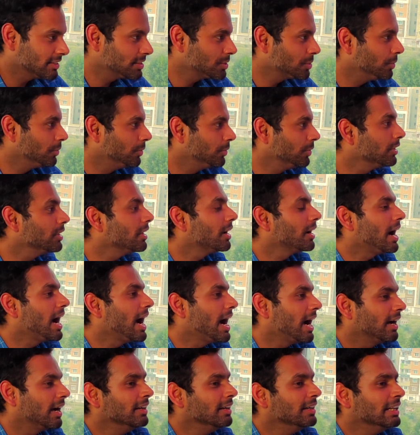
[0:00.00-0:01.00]
So
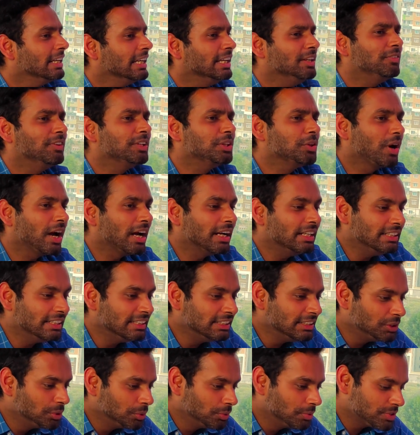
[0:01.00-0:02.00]
even though I
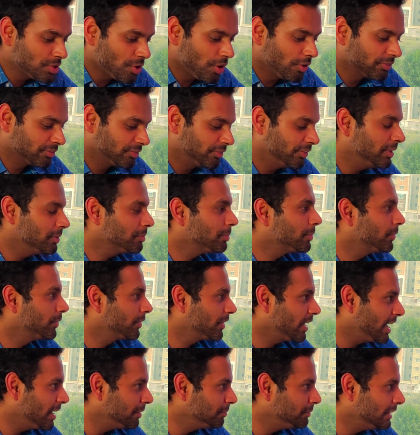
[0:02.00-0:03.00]
didn't do software
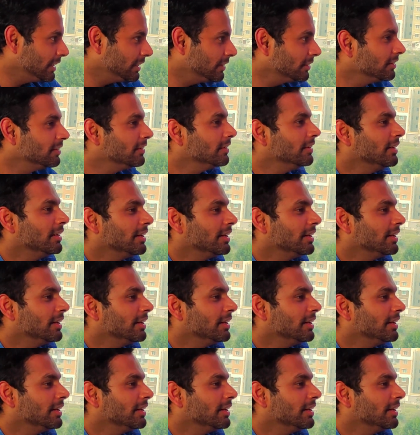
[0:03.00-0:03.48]
programming,